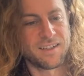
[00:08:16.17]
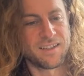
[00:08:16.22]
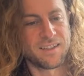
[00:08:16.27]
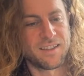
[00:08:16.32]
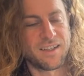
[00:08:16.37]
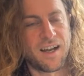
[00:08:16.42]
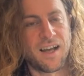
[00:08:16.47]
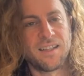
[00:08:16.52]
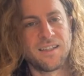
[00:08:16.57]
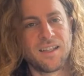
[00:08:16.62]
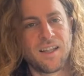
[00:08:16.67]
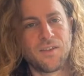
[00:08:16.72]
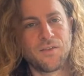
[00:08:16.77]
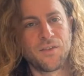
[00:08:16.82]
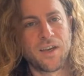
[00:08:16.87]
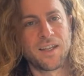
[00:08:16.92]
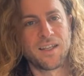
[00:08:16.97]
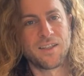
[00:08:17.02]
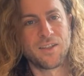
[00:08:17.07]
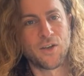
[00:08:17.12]
I love
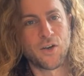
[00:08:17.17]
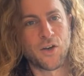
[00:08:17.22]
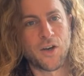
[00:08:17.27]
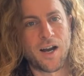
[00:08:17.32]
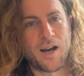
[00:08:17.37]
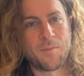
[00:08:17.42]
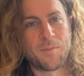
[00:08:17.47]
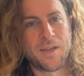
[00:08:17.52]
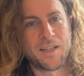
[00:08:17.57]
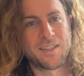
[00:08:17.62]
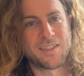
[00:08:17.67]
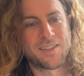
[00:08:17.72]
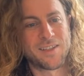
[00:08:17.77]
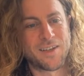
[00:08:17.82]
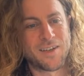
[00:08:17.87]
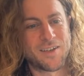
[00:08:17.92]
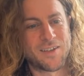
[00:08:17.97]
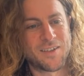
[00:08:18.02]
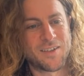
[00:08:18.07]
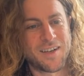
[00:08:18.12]
getting your comments
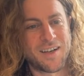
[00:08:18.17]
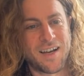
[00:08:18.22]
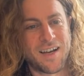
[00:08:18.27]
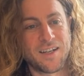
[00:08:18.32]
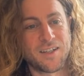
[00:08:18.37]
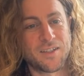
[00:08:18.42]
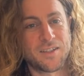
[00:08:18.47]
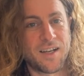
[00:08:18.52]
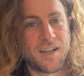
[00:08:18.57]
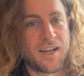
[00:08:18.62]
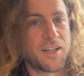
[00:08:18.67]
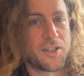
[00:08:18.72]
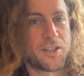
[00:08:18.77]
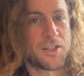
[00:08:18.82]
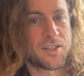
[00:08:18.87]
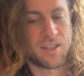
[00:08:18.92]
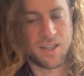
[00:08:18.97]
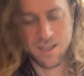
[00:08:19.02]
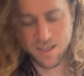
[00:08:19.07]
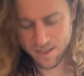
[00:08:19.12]
though. I
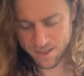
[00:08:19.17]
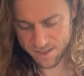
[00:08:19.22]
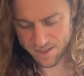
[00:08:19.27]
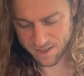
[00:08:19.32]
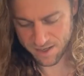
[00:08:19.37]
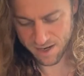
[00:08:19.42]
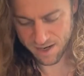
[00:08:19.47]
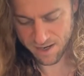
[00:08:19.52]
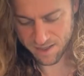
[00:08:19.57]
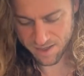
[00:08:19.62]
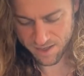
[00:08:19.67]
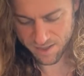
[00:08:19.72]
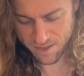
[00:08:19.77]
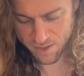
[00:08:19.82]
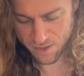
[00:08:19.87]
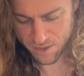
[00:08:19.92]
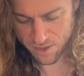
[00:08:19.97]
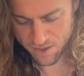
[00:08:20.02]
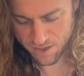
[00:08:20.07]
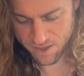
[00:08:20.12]
like that
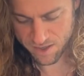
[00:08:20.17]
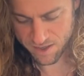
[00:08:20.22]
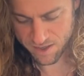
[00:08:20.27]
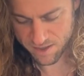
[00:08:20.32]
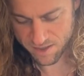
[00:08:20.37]
you're here.